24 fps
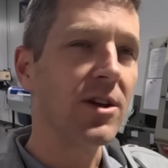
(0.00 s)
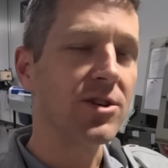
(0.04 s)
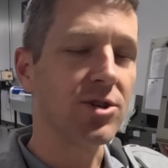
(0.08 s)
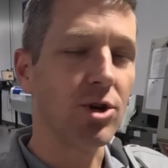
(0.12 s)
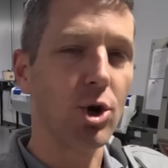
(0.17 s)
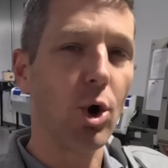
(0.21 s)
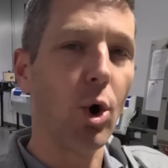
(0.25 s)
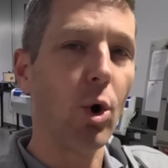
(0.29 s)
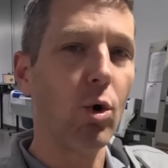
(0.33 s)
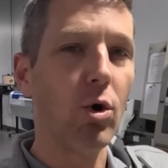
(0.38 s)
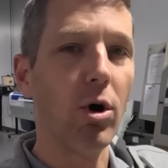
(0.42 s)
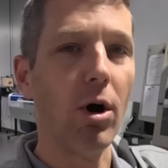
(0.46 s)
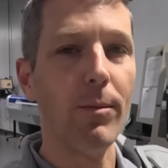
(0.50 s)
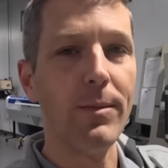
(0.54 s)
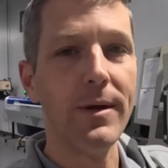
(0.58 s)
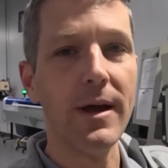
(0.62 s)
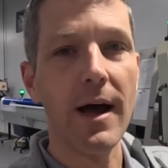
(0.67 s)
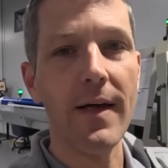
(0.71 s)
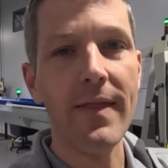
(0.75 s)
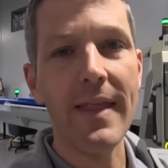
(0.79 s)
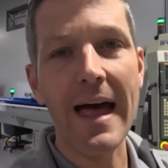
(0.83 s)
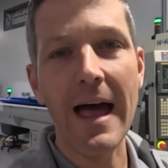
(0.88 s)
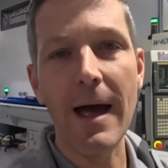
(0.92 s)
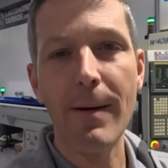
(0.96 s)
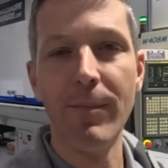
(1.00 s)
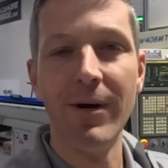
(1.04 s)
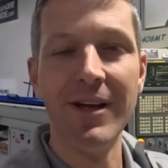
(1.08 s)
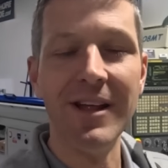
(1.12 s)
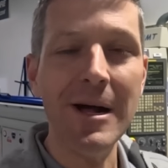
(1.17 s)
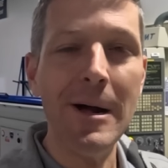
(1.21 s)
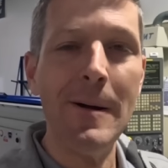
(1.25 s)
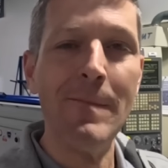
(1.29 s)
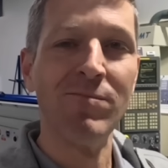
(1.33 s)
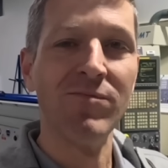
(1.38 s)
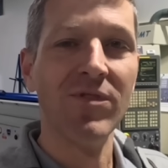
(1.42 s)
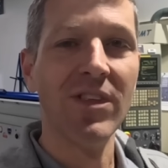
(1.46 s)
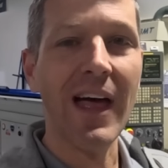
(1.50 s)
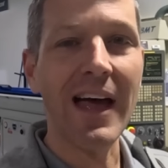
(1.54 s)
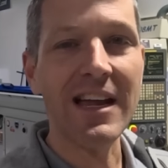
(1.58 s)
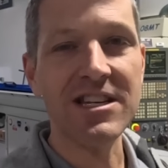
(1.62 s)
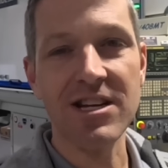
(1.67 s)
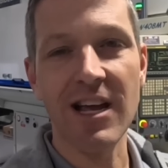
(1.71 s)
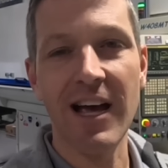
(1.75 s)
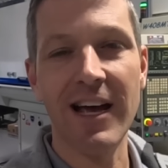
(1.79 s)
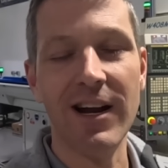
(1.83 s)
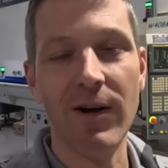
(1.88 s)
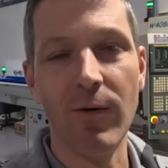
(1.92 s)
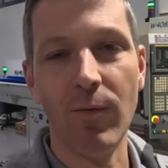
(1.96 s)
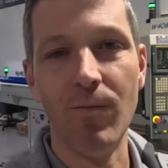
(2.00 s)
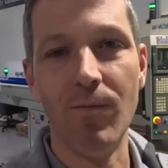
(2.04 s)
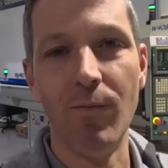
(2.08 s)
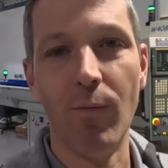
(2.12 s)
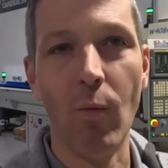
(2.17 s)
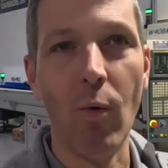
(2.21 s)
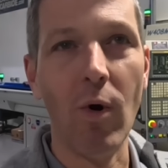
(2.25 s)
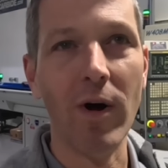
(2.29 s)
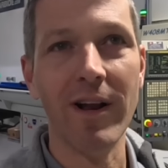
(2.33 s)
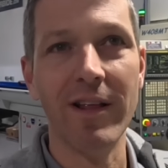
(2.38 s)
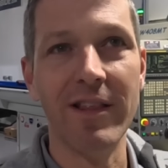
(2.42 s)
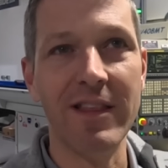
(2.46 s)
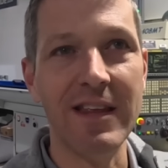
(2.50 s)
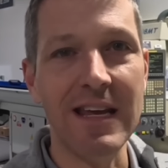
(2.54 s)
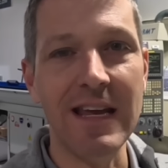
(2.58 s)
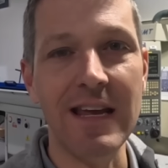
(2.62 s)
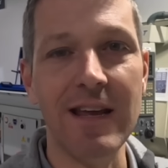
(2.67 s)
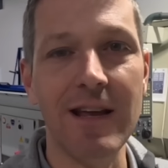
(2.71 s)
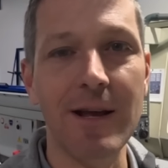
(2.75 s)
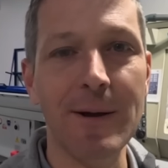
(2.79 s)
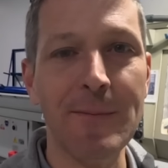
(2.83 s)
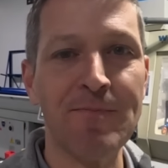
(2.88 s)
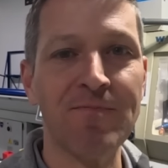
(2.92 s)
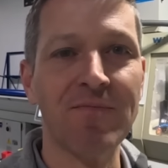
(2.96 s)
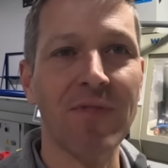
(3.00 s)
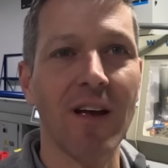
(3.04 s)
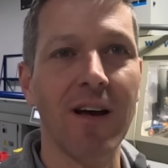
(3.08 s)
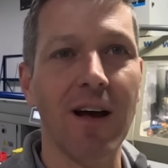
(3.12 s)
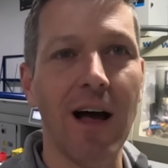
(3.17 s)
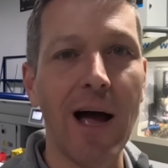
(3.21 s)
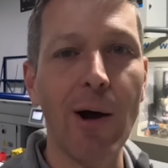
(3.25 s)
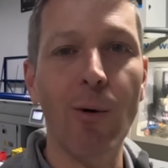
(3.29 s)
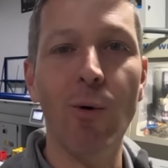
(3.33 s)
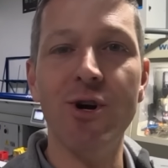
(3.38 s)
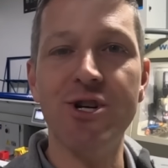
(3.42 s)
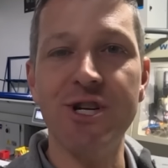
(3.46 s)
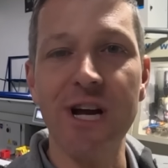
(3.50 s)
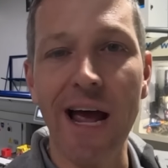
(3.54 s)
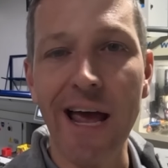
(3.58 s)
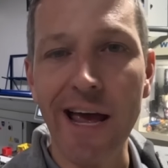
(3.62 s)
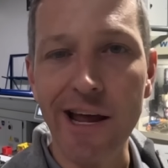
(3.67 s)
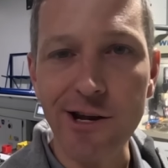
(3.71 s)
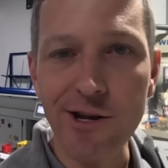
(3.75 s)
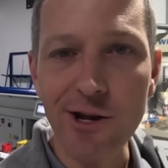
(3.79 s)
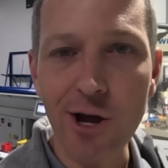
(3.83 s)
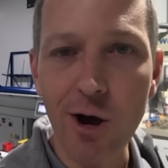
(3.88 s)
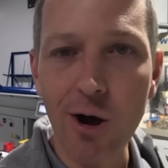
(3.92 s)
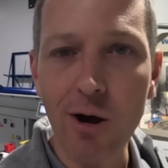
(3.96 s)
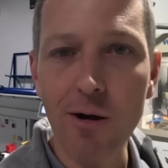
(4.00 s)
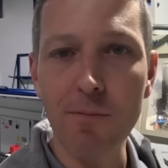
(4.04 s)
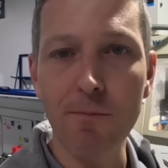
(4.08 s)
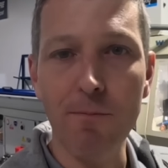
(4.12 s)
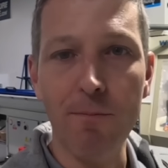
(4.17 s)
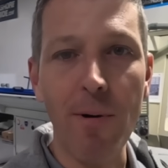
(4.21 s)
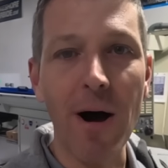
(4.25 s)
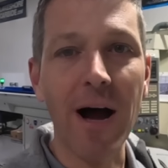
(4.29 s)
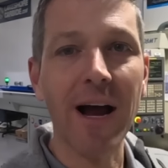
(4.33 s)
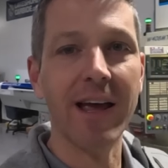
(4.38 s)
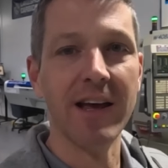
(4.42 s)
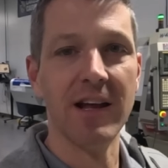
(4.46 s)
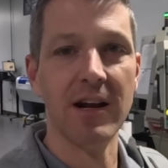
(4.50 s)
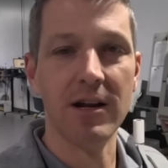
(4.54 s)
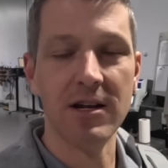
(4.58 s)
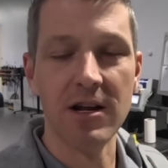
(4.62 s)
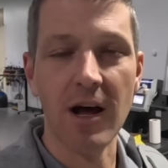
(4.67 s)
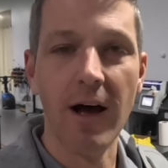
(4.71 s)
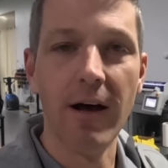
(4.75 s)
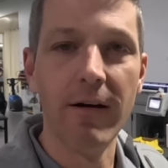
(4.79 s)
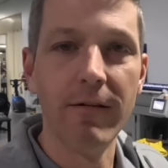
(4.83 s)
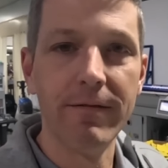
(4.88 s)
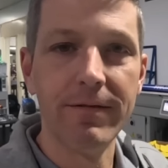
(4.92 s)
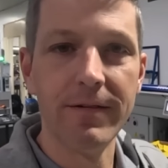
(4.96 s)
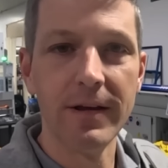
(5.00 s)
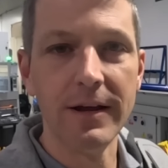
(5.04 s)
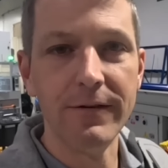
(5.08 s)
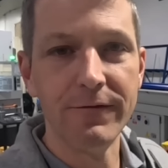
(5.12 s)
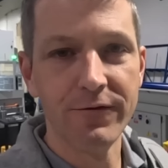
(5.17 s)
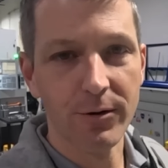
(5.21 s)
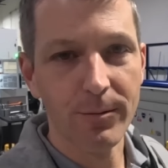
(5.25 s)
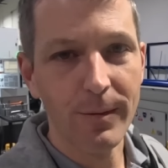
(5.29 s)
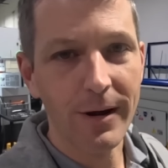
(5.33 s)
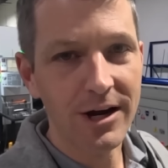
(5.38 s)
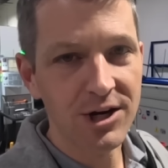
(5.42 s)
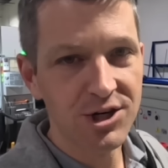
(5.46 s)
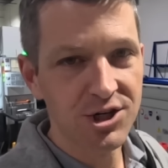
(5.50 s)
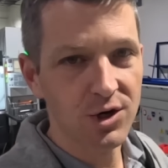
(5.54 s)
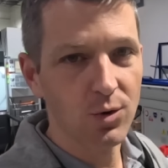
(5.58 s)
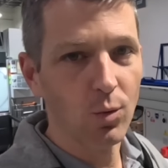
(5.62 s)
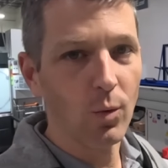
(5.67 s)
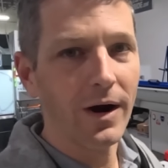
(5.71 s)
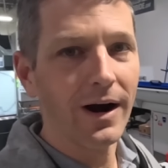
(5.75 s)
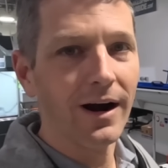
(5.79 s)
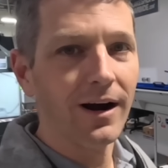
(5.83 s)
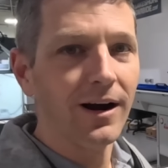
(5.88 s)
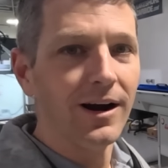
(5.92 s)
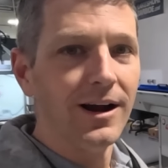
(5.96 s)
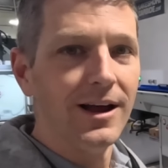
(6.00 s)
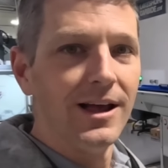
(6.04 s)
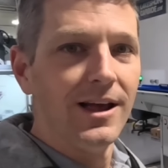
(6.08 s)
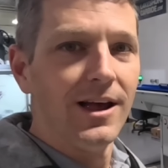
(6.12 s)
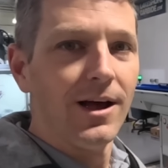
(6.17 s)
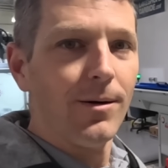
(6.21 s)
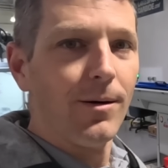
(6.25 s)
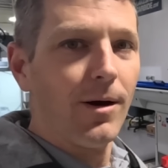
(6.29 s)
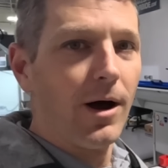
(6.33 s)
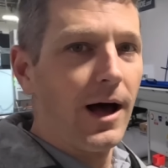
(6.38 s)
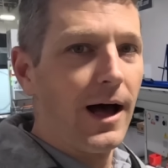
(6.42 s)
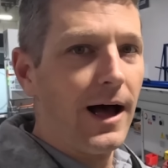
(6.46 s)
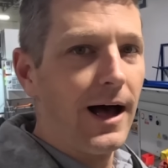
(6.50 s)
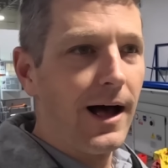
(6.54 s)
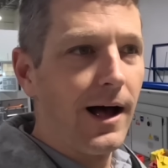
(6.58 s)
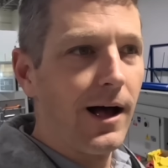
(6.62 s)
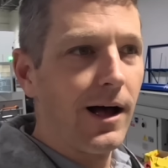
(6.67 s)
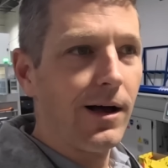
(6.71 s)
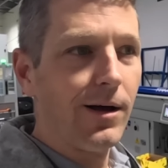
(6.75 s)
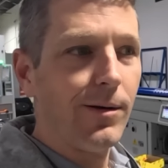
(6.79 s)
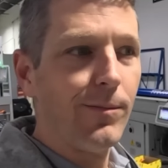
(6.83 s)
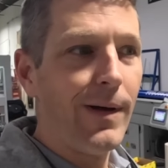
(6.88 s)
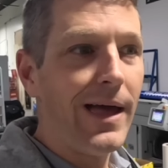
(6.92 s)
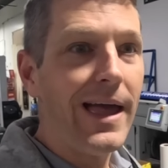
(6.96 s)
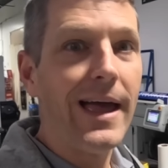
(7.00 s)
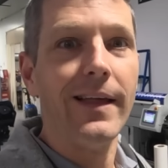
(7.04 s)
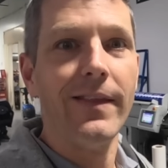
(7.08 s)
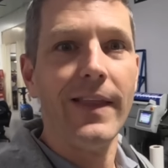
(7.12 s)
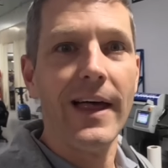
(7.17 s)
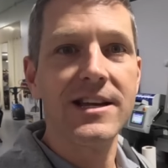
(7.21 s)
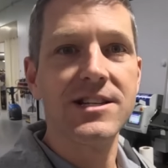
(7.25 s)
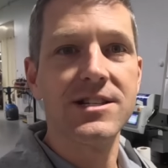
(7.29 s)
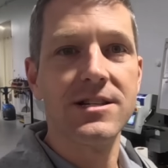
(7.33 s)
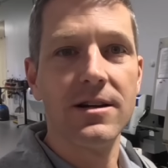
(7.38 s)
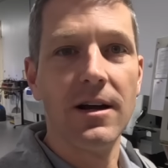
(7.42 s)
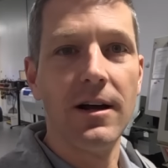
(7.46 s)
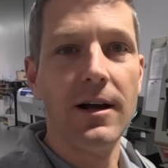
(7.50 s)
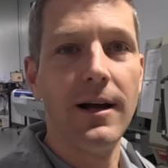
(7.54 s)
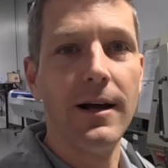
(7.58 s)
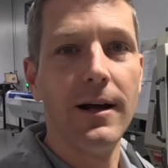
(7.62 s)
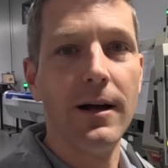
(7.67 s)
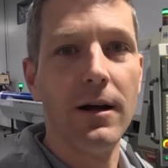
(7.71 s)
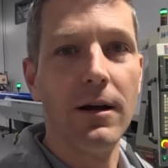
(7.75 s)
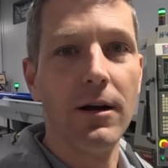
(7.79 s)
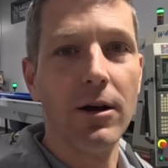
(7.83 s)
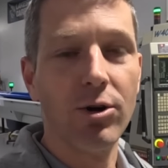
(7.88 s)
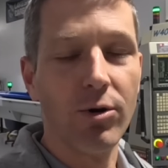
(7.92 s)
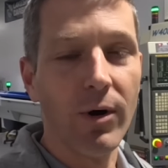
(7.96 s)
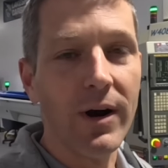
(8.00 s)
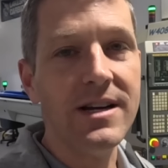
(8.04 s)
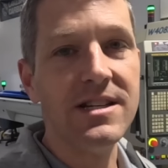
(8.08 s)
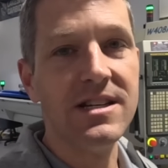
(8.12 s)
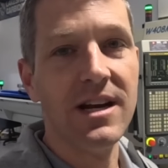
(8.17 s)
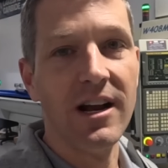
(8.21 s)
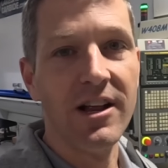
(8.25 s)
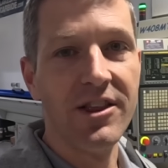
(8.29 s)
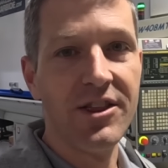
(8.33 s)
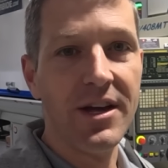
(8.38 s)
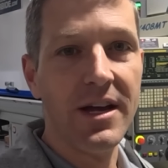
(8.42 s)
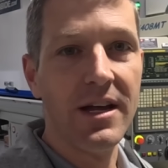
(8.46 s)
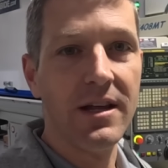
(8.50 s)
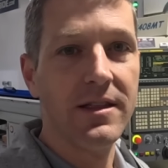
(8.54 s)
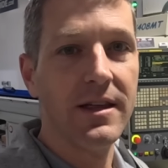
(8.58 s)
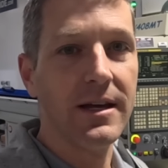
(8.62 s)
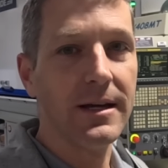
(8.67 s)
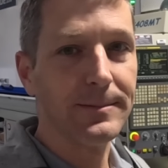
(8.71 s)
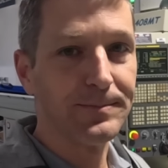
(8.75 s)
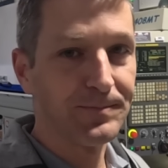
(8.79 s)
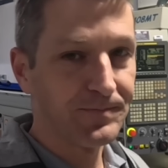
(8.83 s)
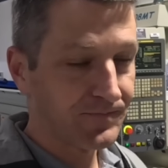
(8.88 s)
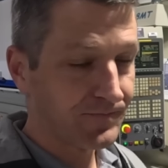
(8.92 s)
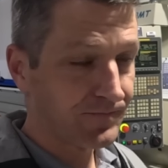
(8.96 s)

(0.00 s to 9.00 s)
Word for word: So don't quote me on that, but that's kind of one of the, I wish I had known bucket of information where, uh, man, that's uh, crazy to think that